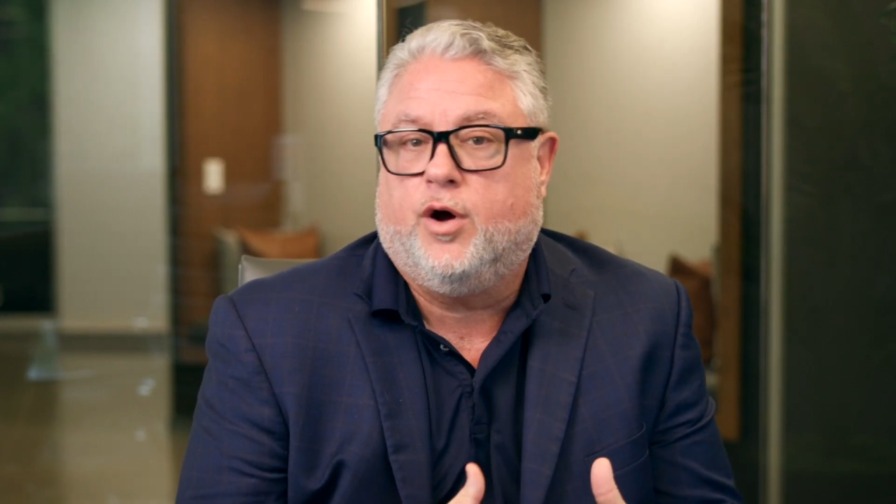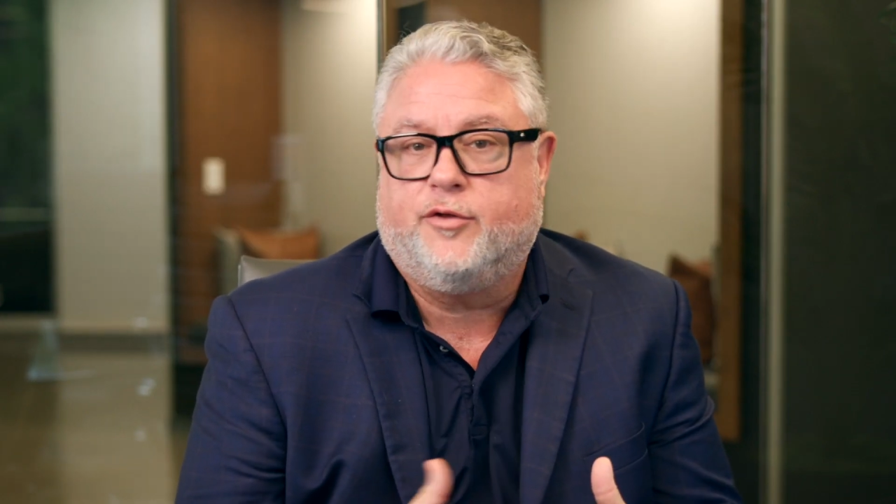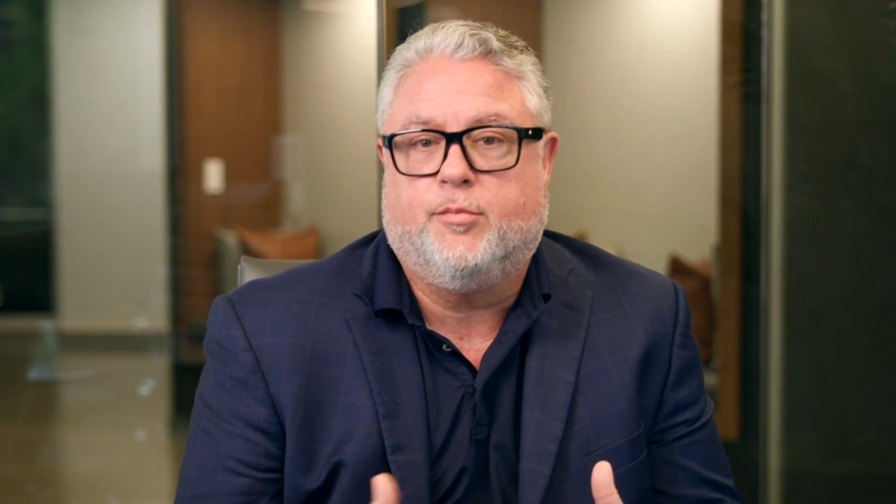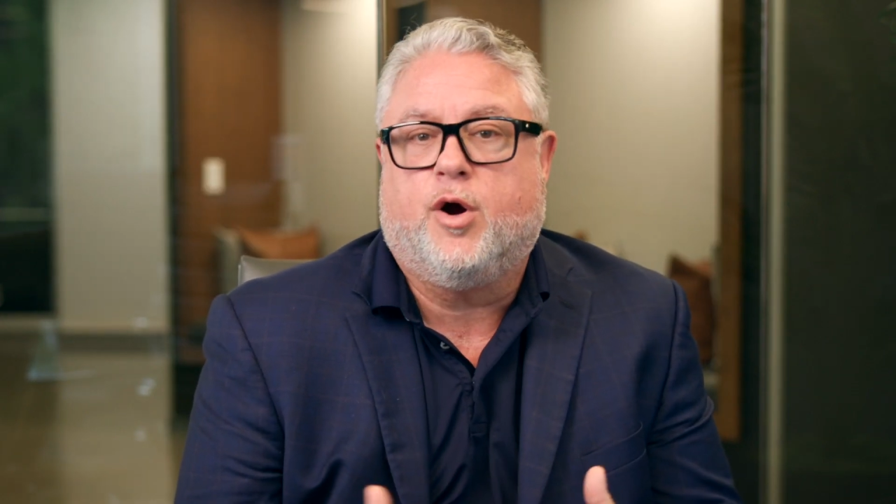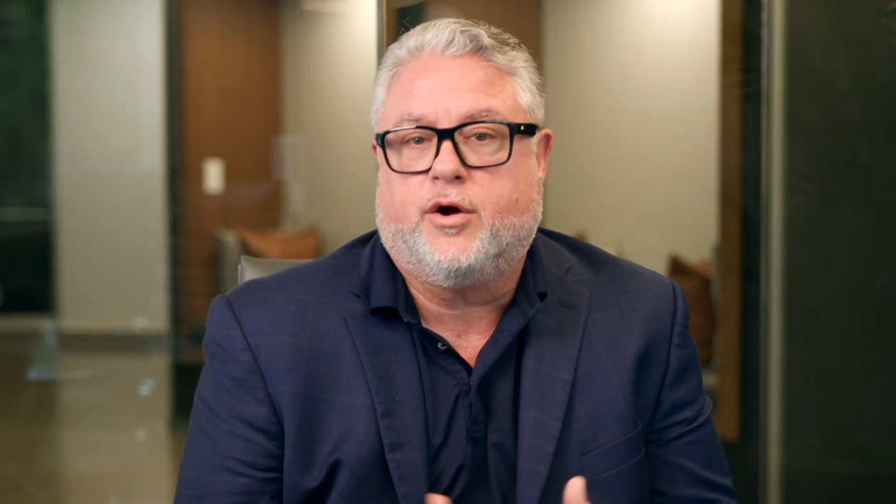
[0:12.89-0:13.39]
your
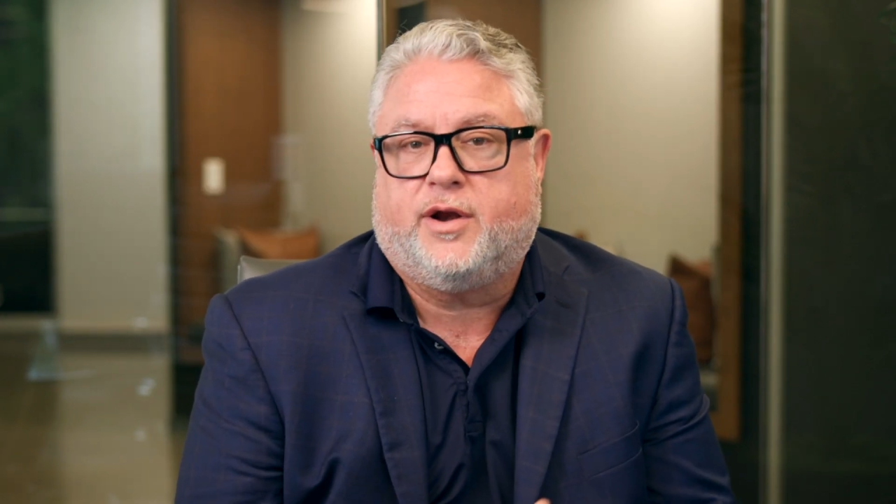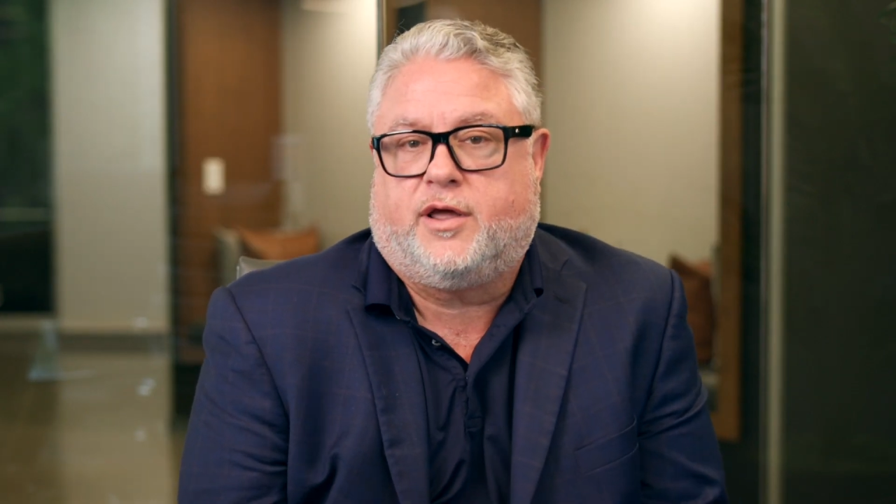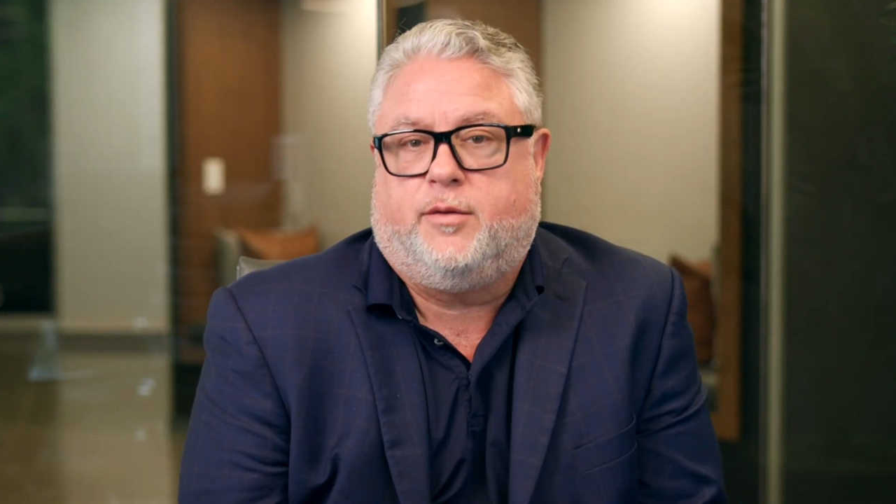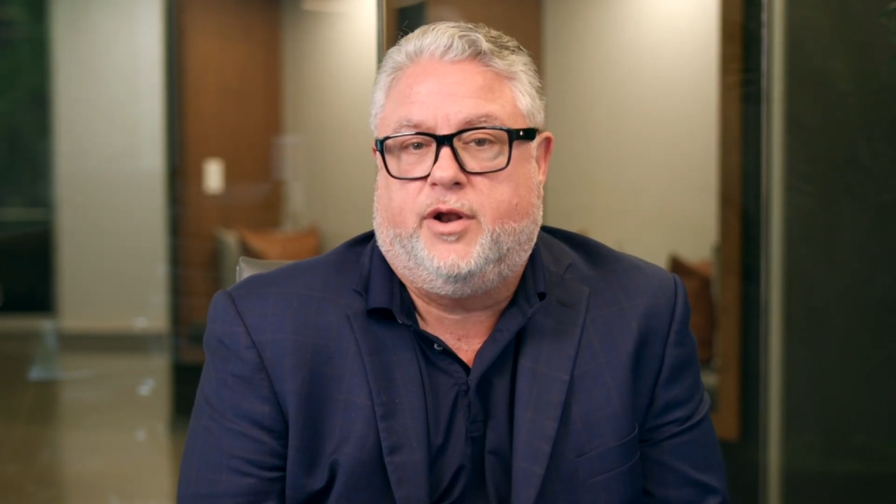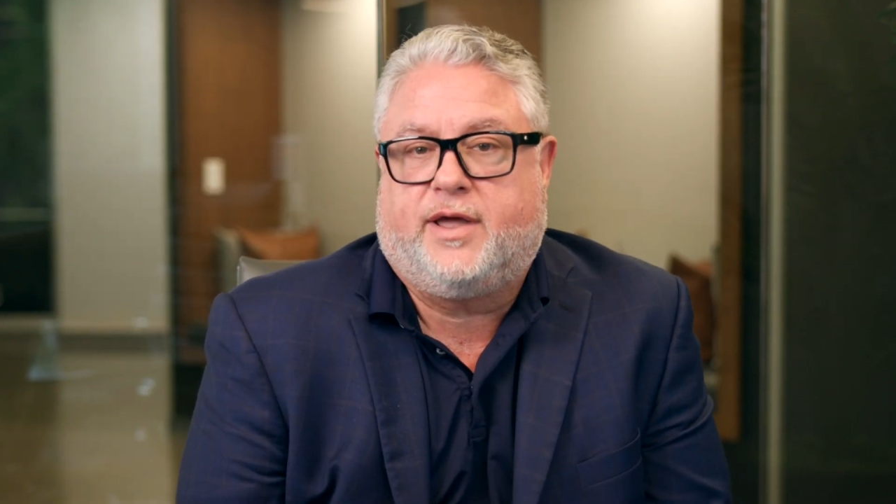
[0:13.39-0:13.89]
other
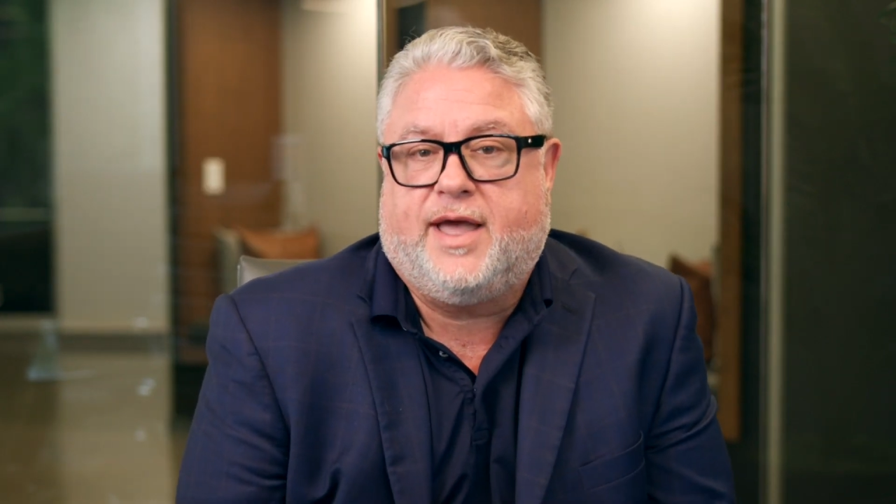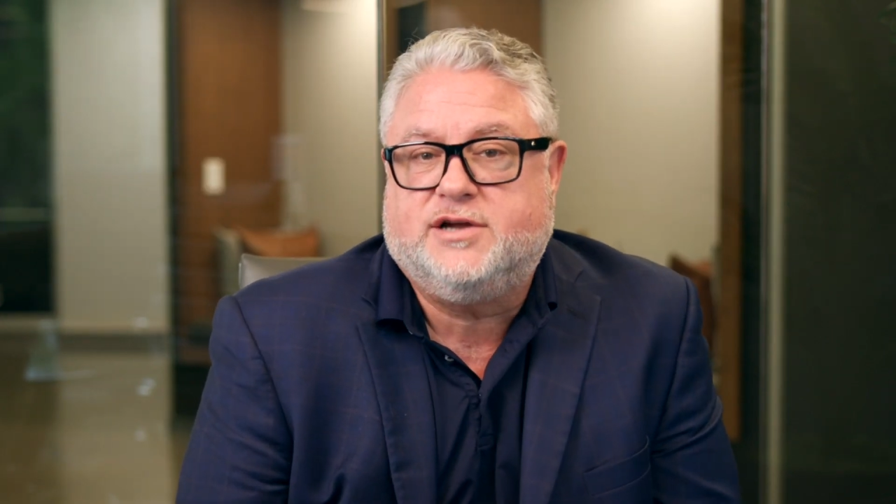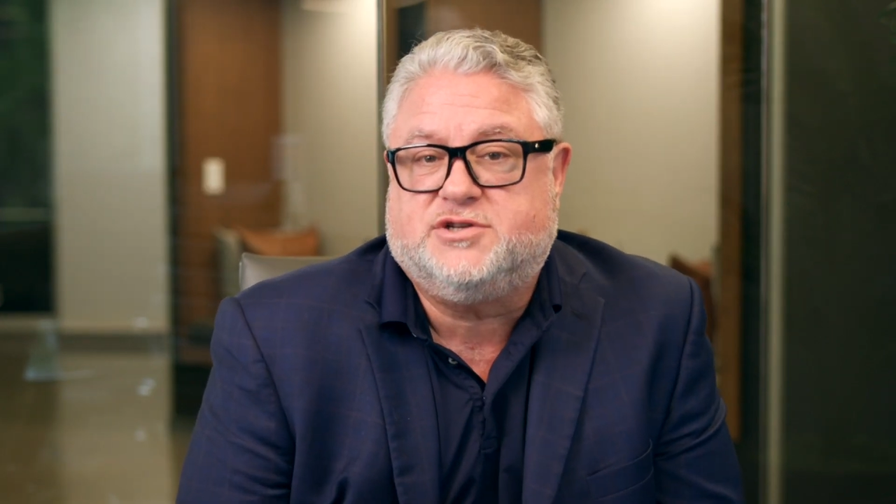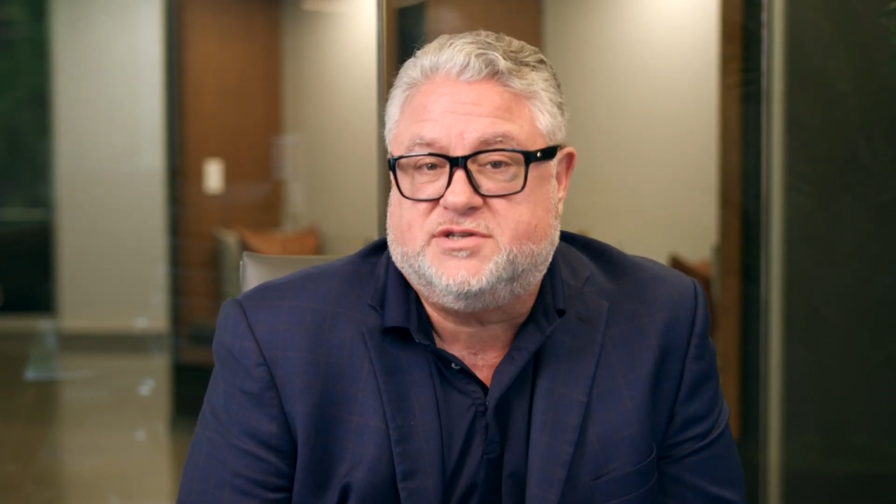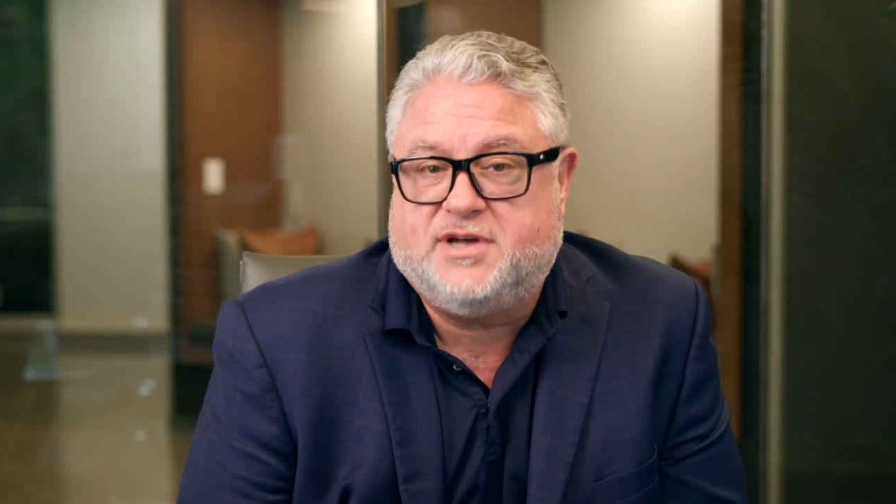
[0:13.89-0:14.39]
marketing
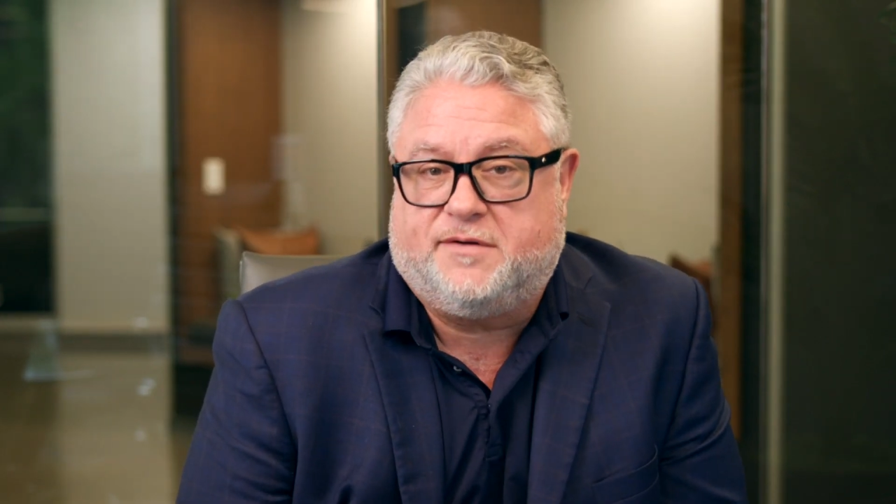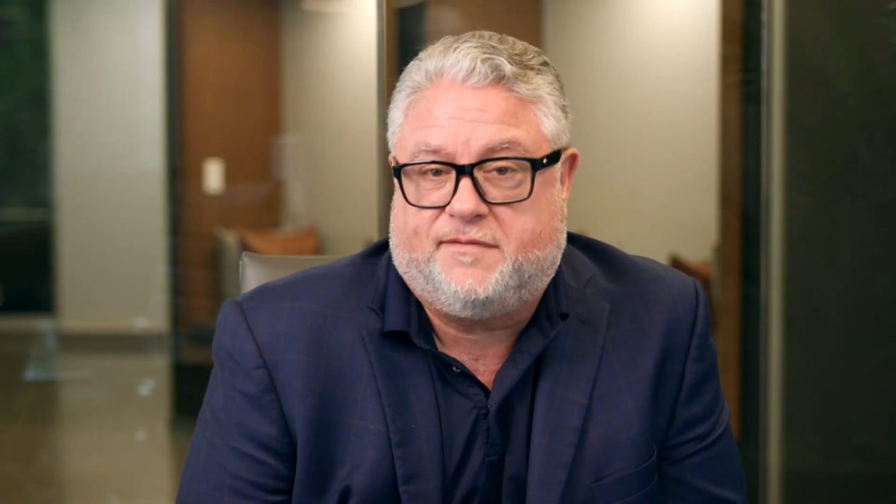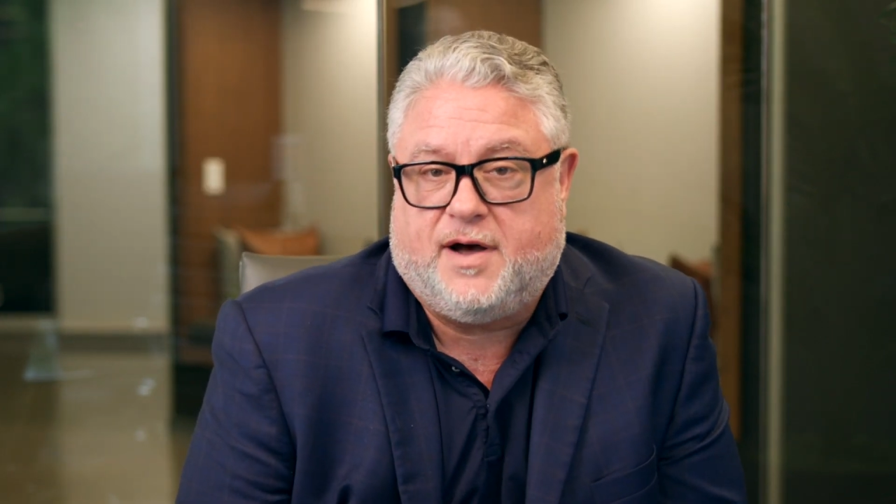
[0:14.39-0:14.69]
communications that